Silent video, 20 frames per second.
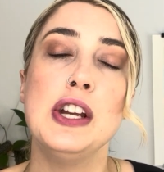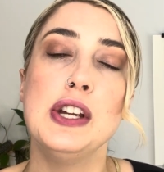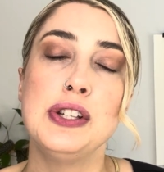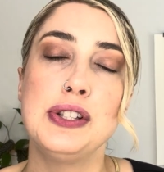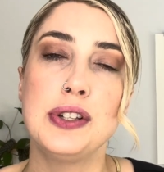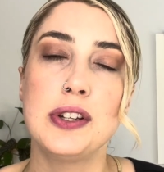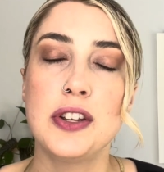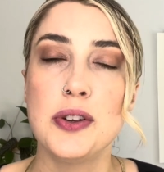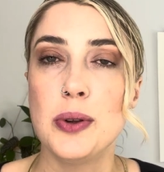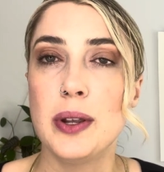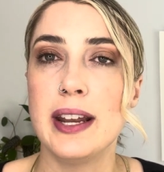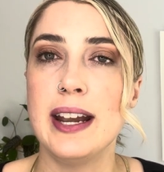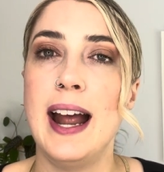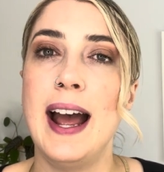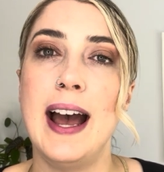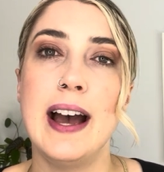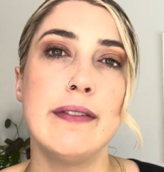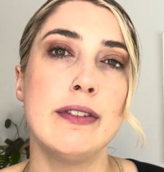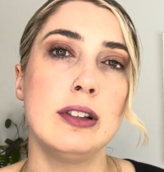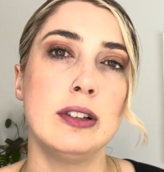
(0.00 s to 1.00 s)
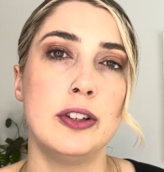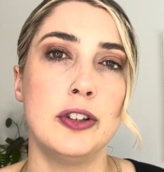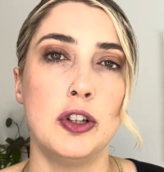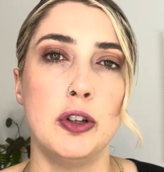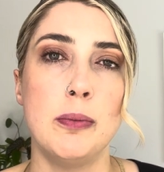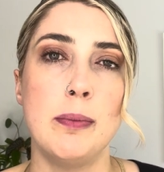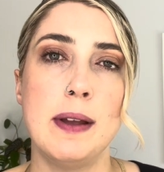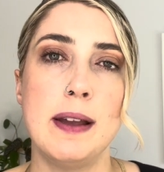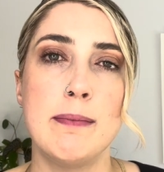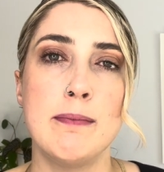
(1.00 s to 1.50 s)
So you can have a
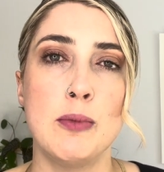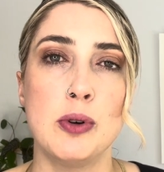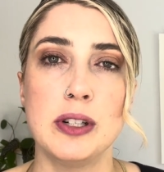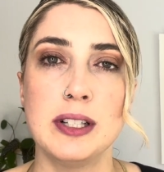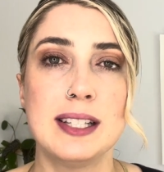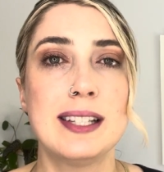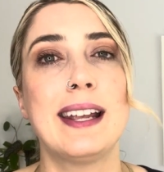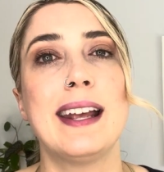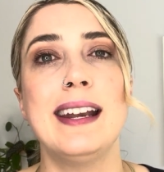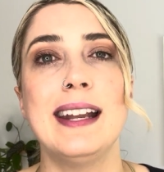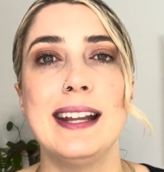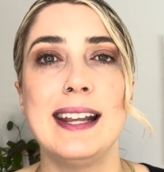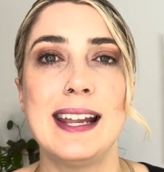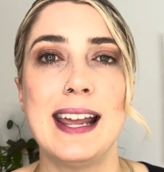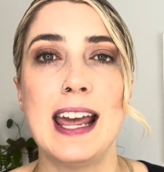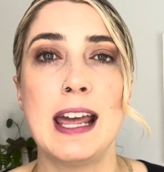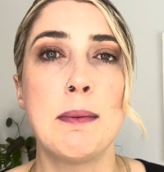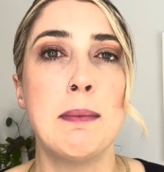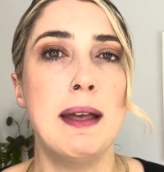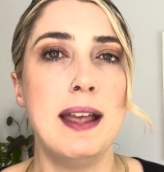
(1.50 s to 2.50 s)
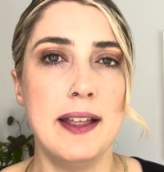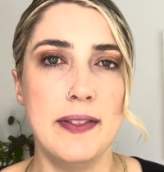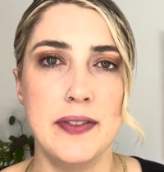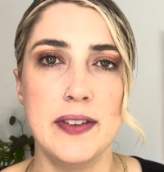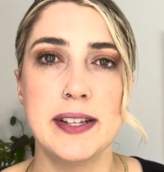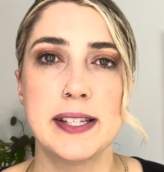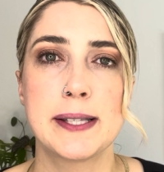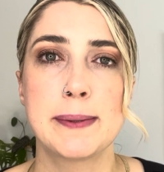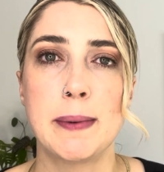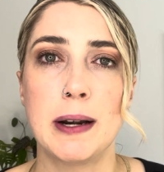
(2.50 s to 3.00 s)
little bit more skin in the game in
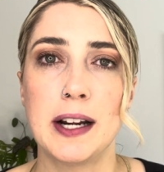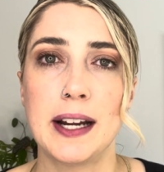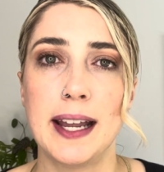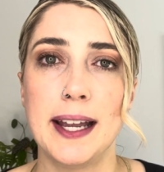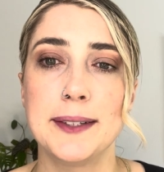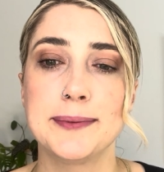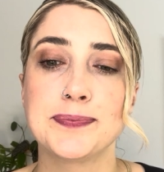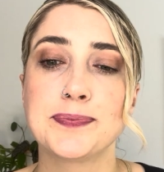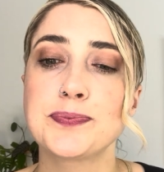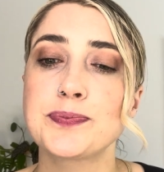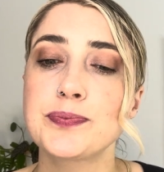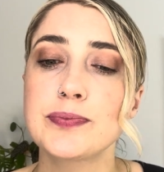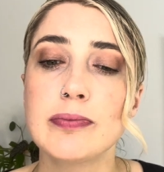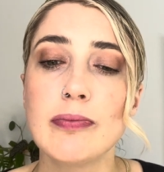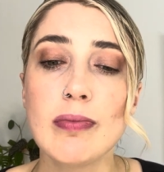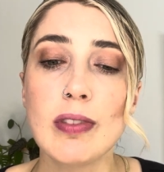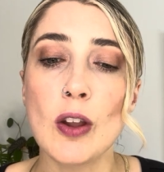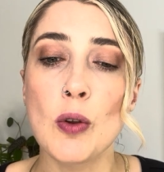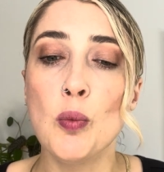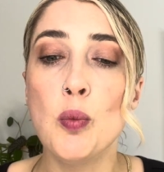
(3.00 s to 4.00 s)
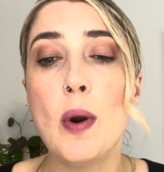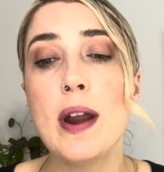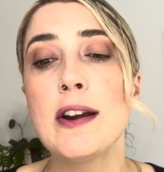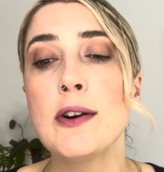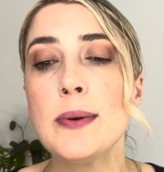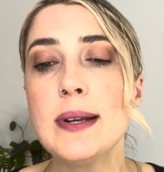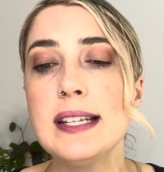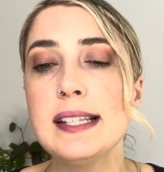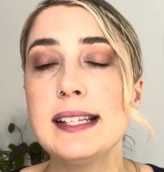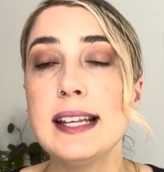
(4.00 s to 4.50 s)
this market. Where
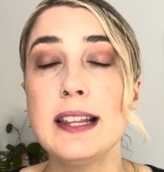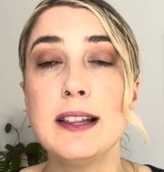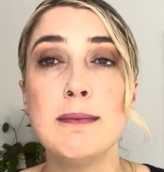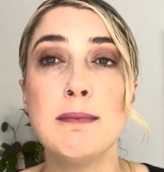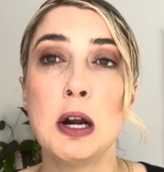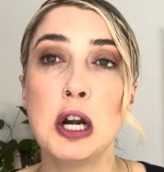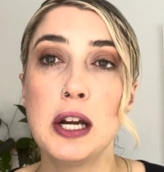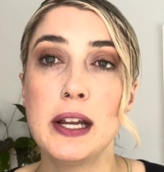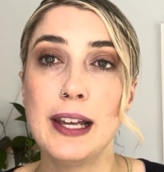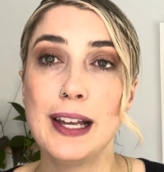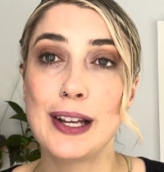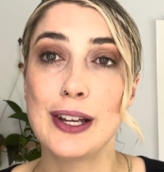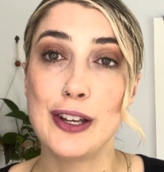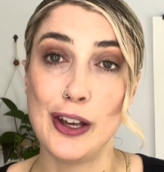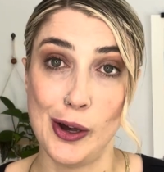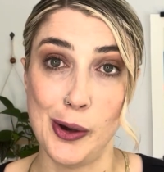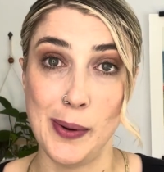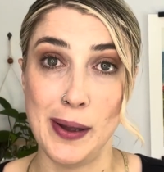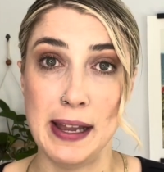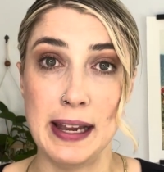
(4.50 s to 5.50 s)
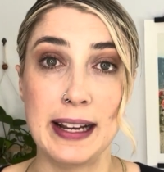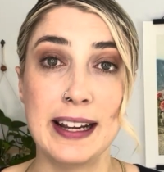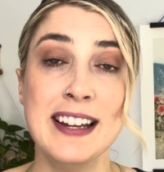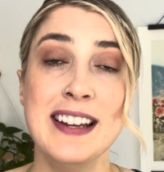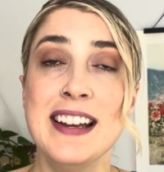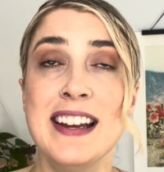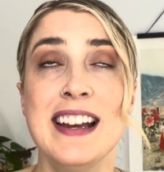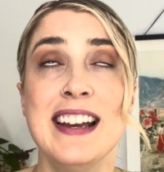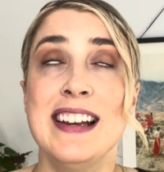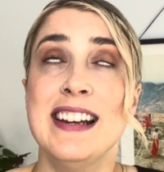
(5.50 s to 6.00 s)
we see the market going,
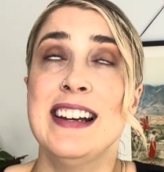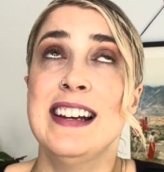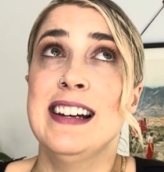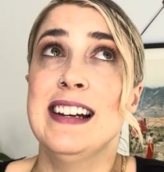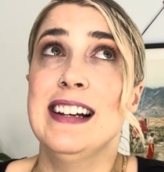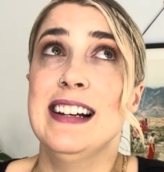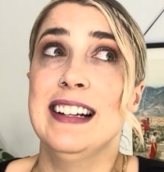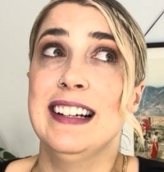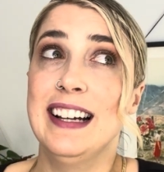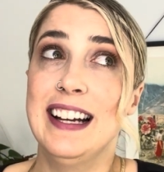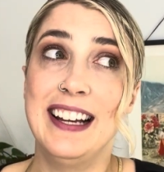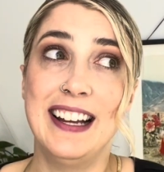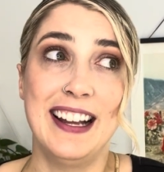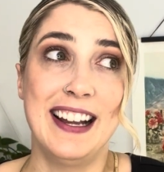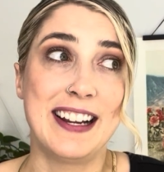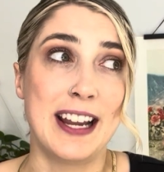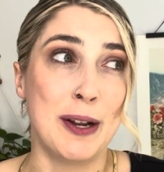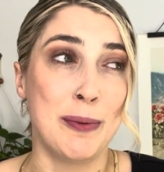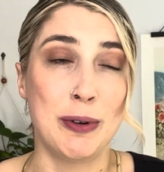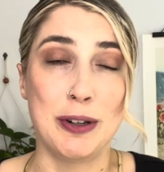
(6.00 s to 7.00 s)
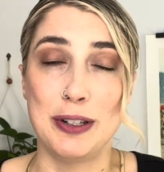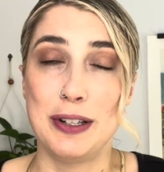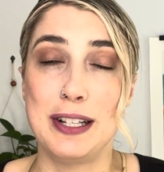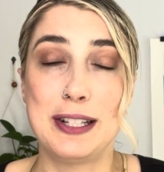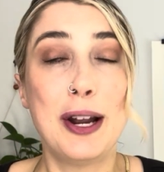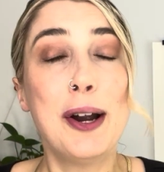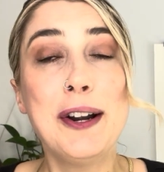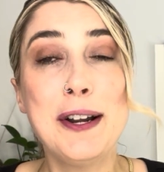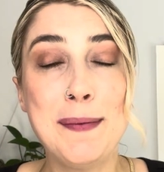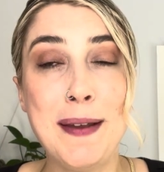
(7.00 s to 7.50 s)
again, it's
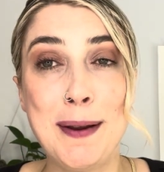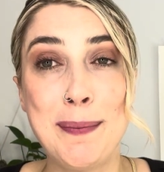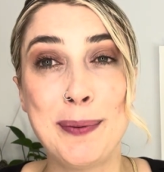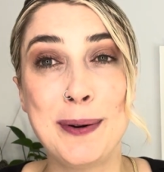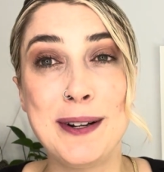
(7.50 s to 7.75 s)
hard to make